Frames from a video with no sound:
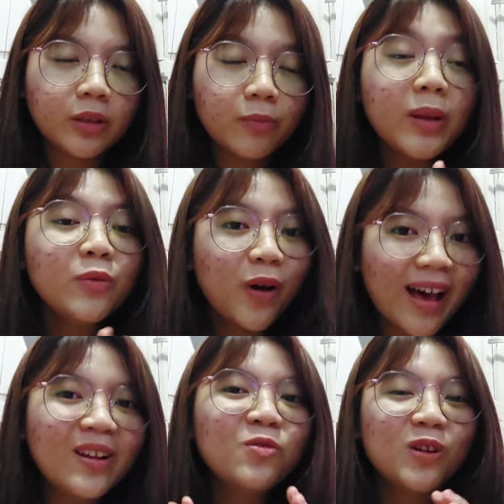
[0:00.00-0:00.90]

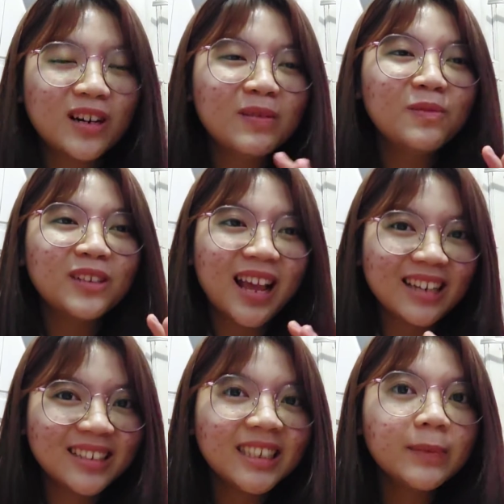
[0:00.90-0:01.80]
Meanwhile, worker
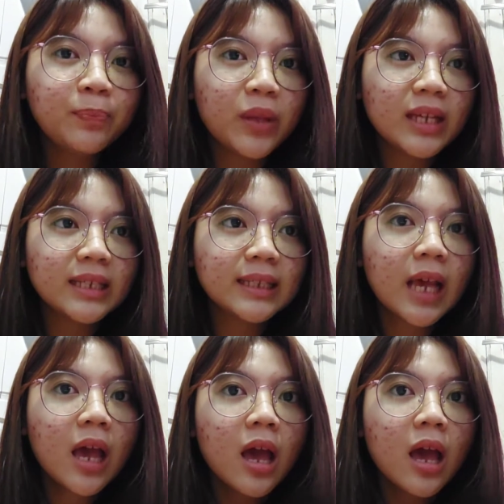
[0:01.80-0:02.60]
protection is